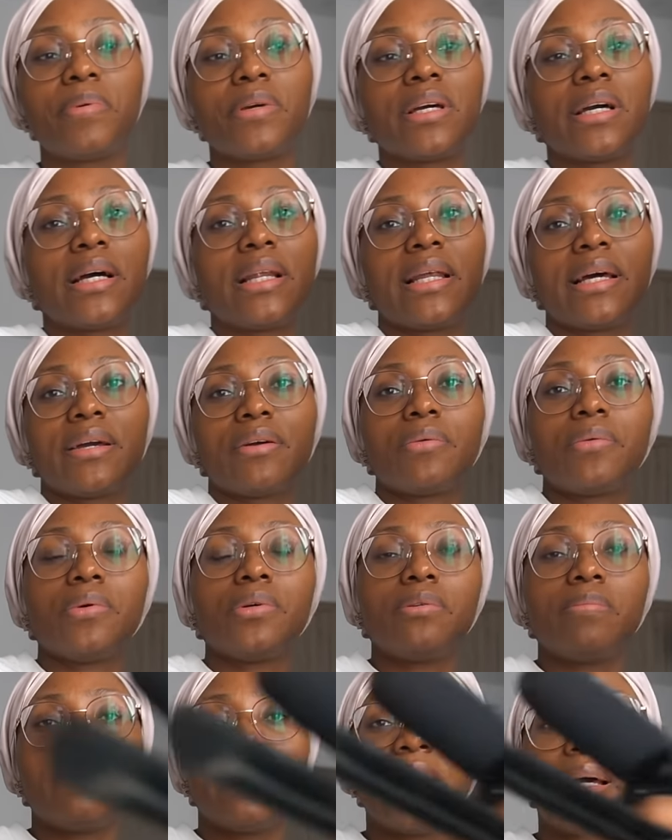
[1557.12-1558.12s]
bigger like
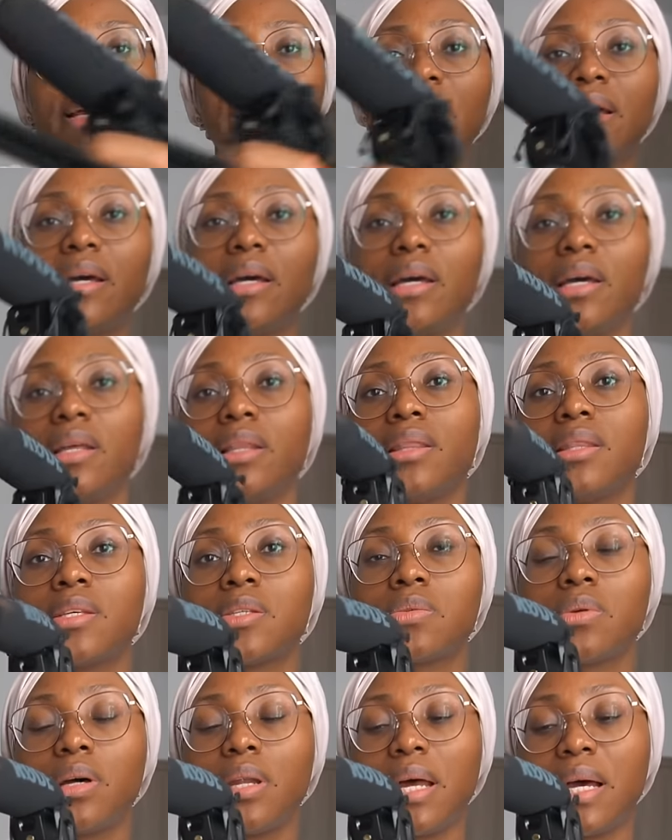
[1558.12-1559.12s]
road mic.
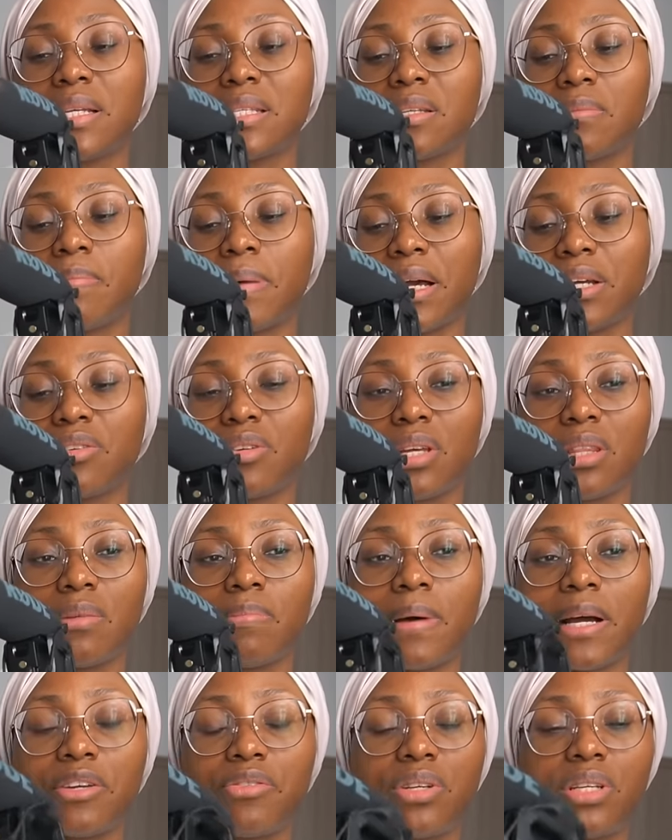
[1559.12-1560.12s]
This one has a battery, and the
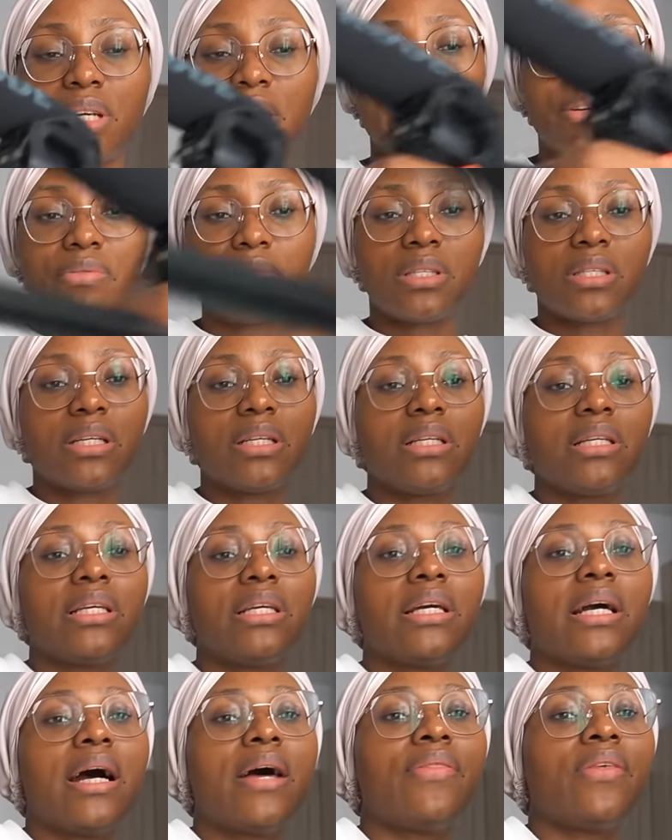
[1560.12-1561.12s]
battery died
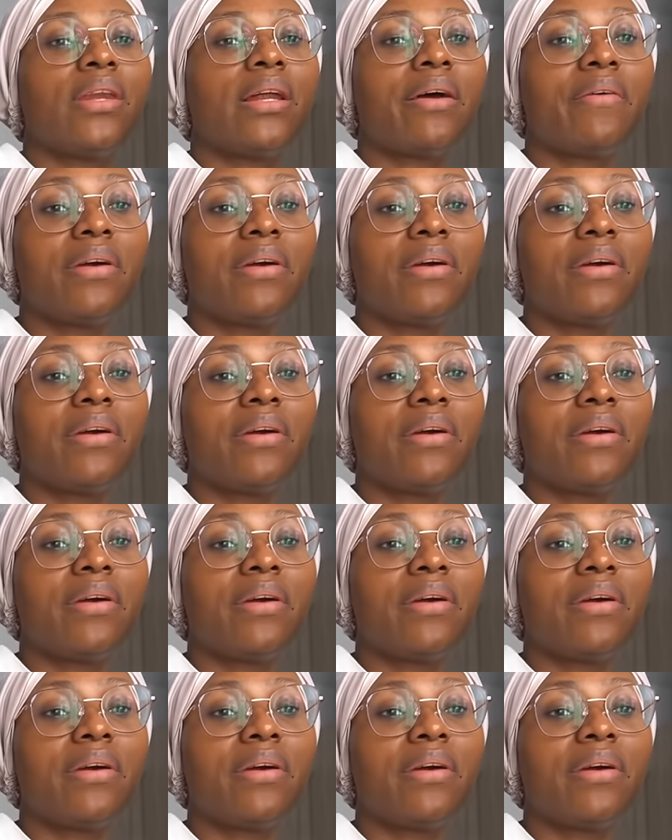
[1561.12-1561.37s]
recently. And then I